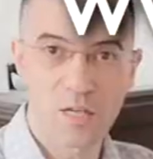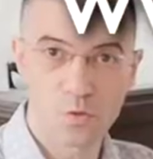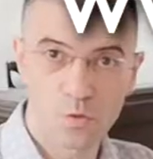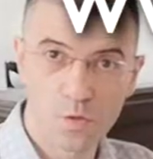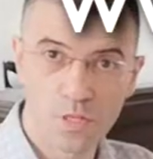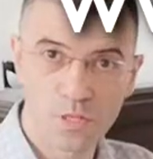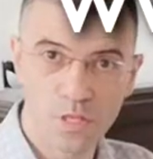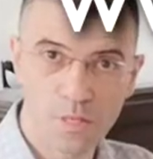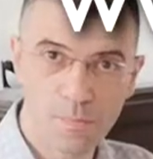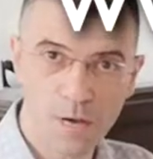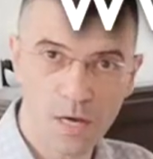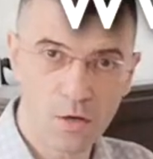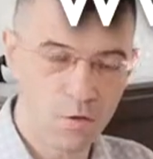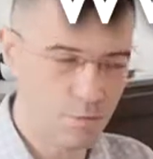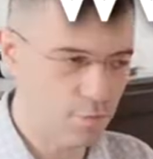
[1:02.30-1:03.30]
switch at the
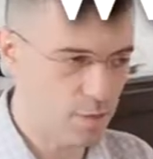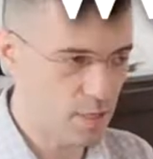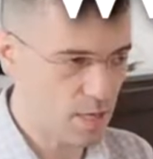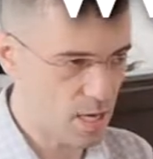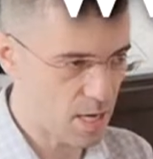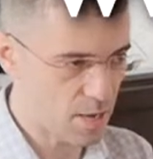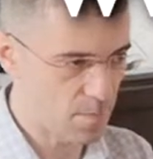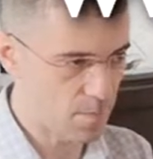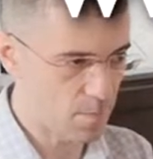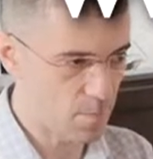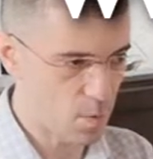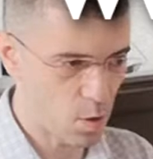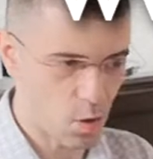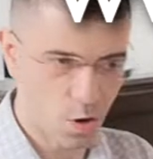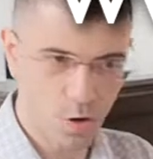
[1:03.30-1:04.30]
back of the
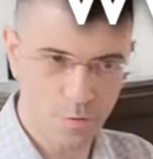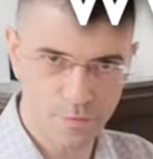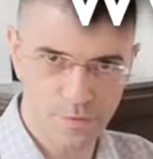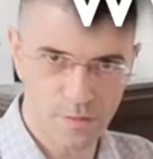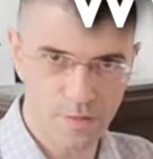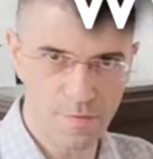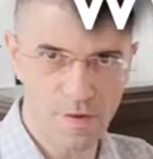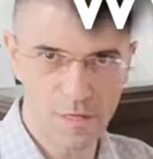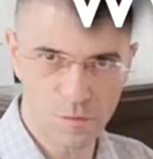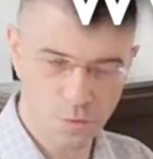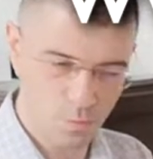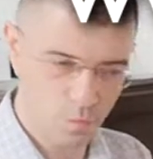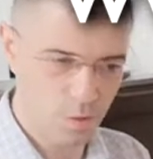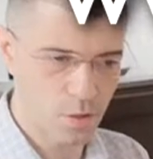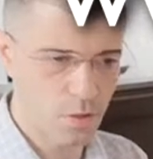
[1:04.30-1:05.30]
device, so
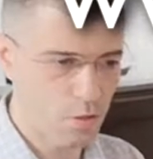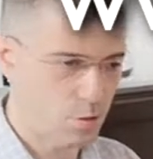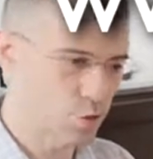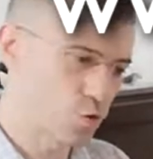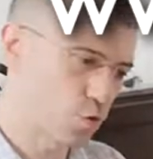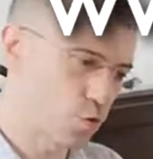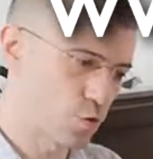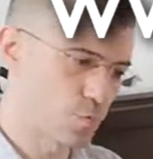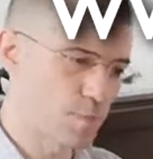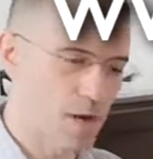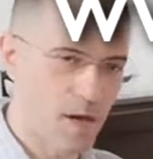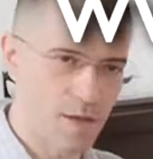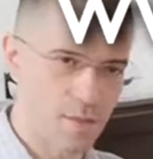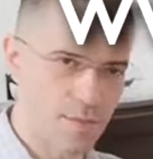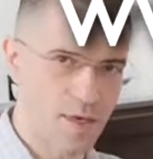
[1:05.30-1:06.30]
we're not going to show you
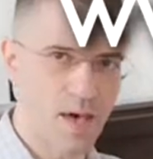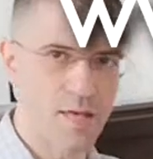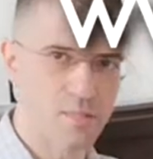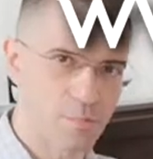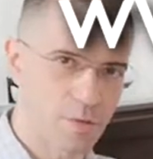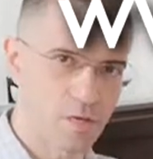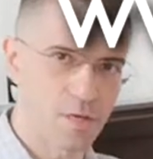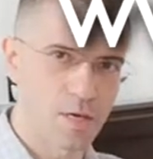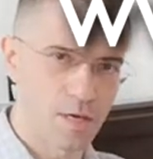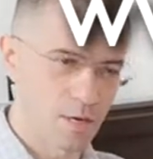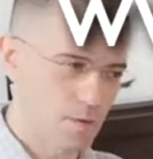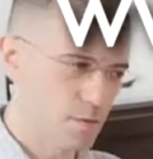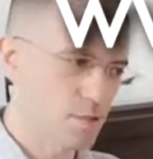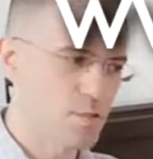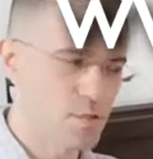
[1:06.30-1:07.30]
that, but
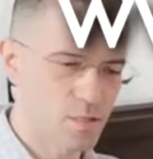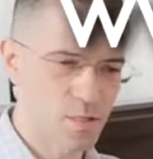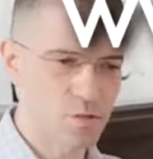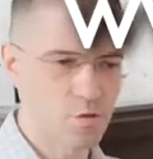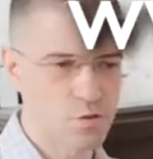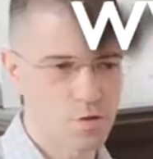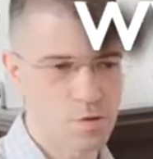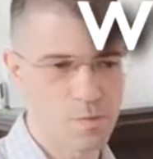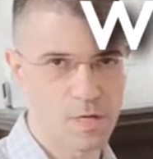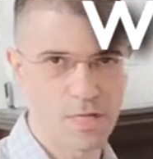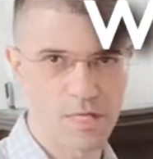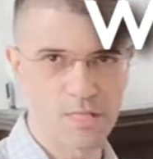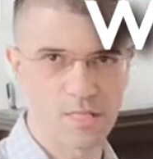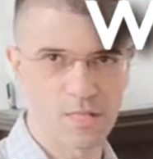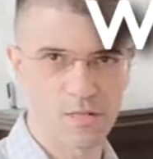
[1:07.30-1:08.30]
this is extremely
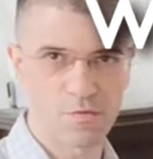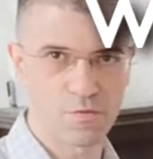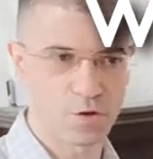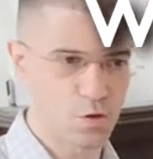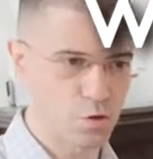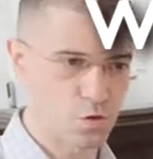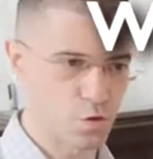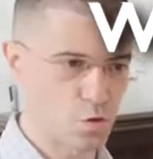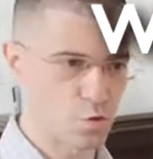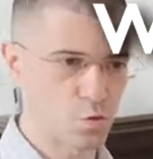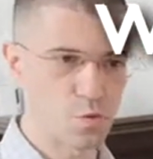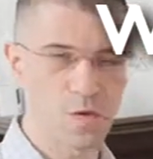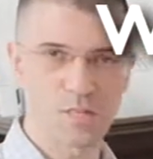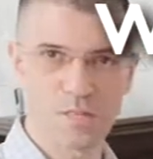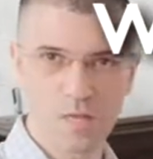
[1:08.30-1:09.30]
easy for you to
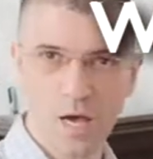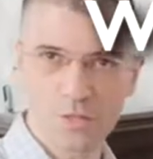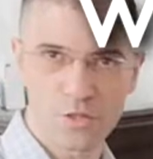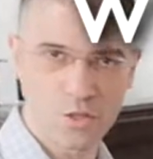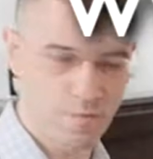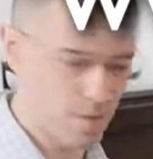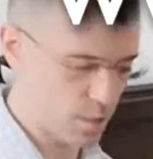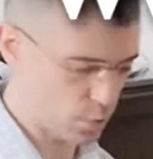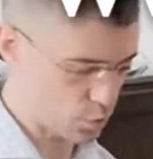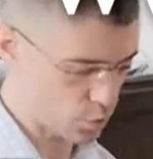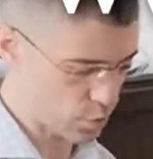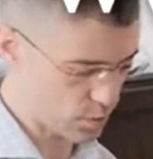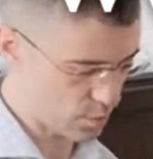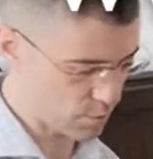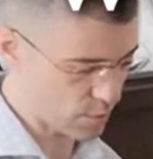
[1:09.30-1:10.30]
do. It's actually very
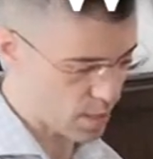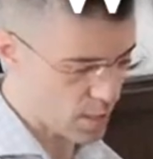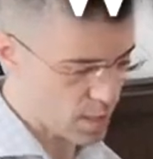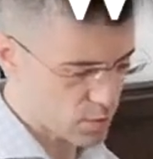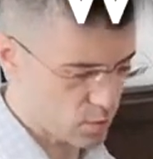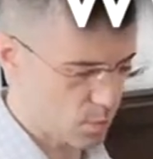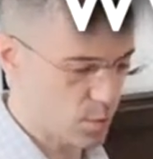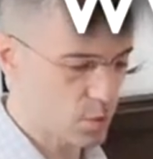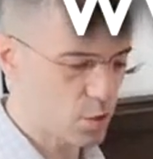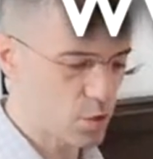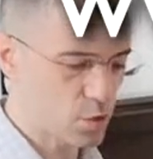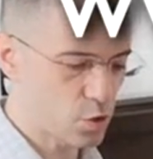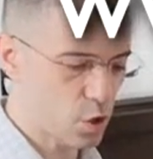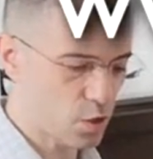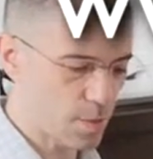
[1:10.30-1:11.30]
intuitive. So we're going
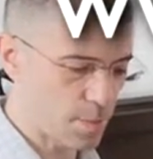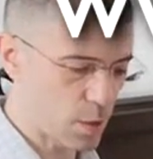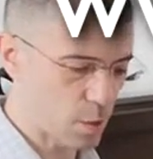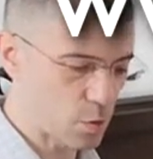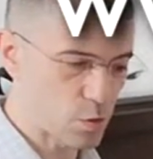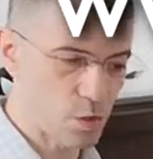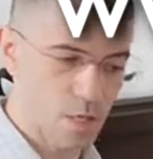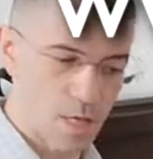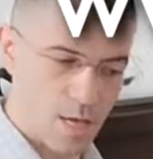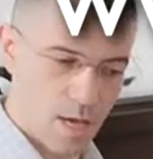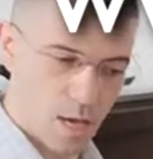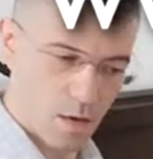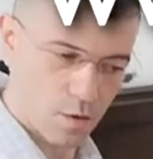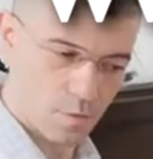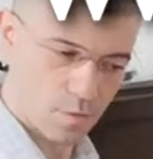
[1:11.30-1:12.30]
to talk about
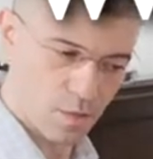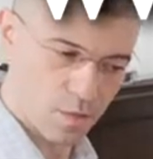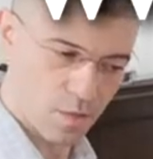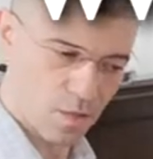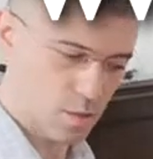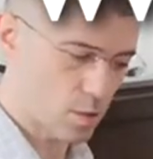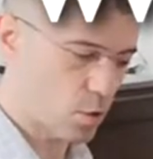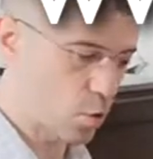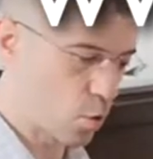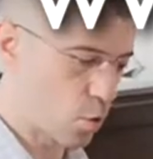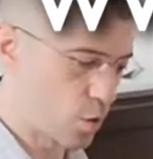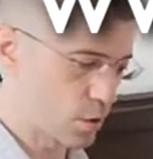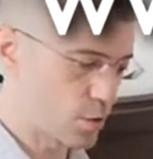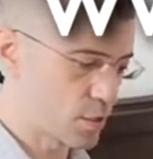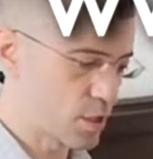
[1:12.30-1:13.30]
how to insert the
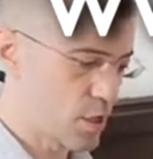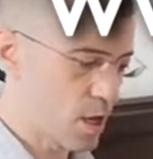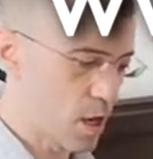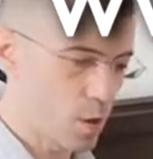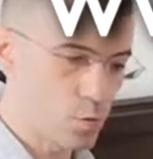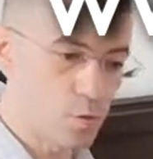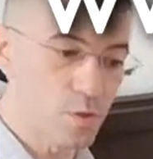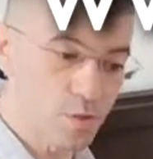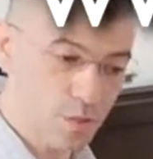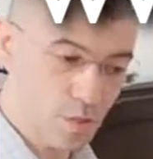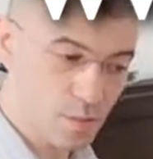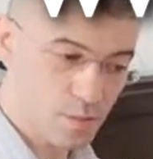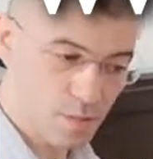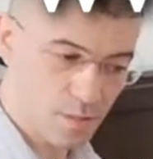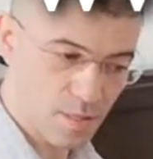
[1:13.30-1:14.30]
cord, how to
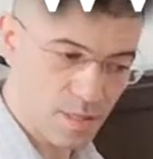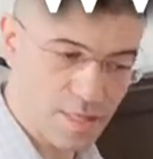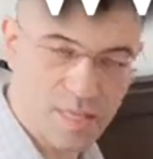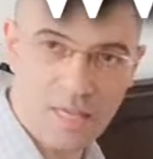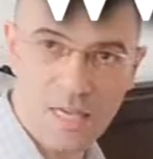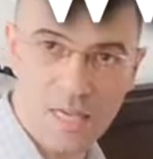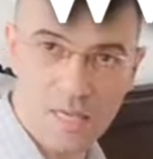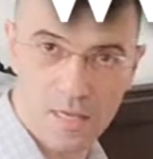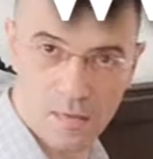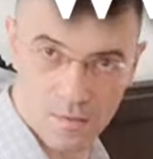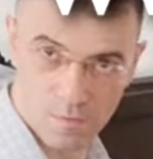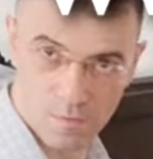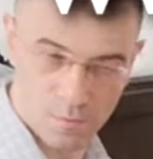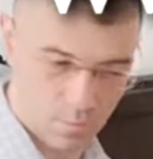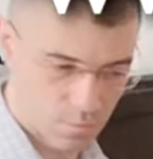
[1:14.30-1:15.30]
insert the key
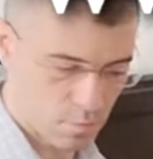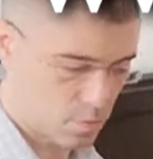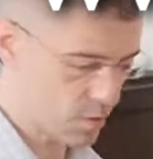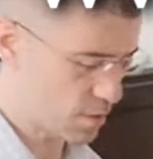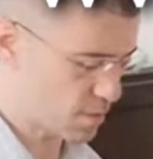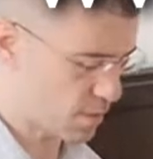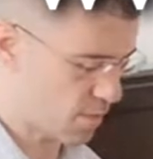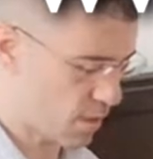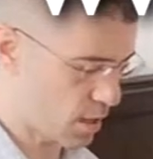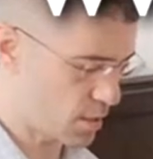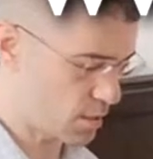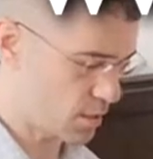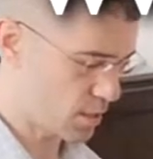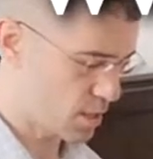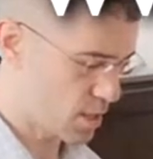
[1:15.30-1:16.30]
to this
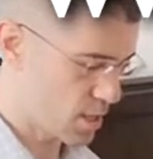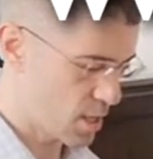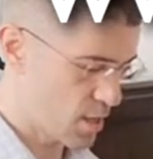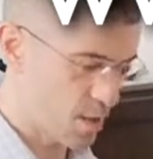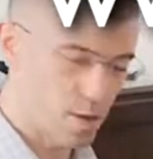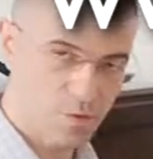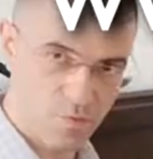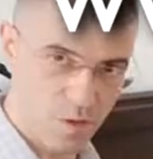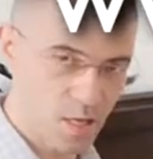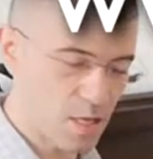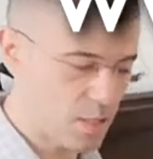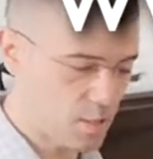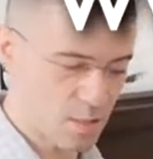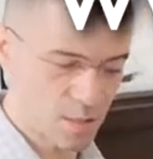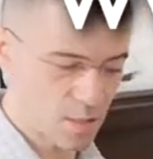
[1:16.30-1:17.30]
device. It's very
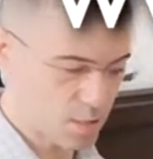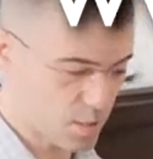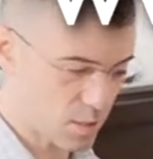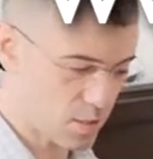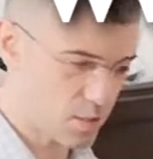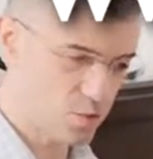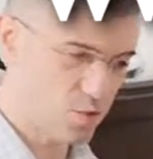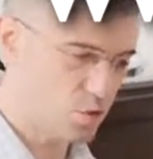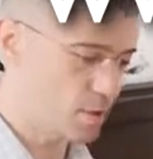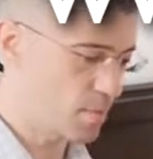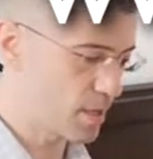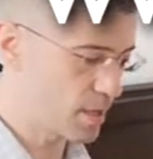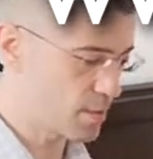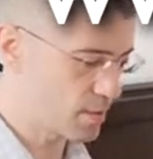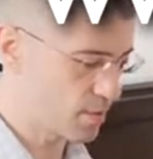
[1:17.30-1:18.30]
easy. There is
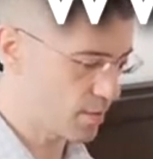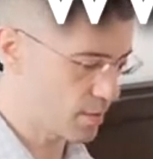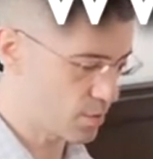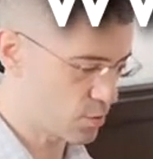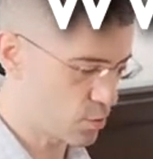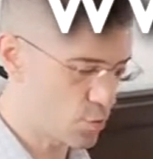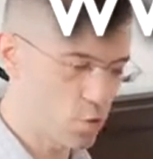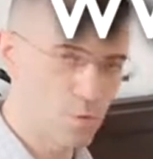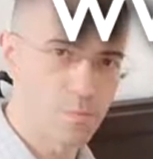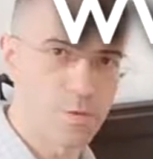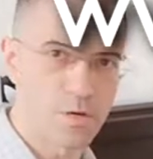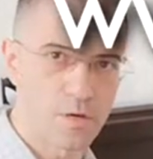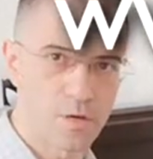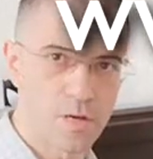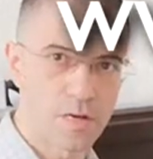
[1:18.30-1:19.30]
extremely easy things to do,
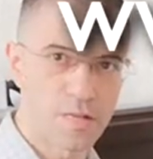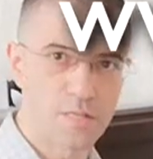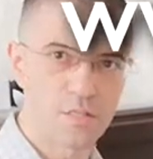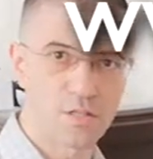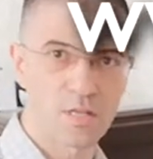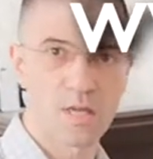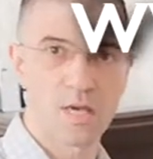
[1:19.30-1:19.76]
but at least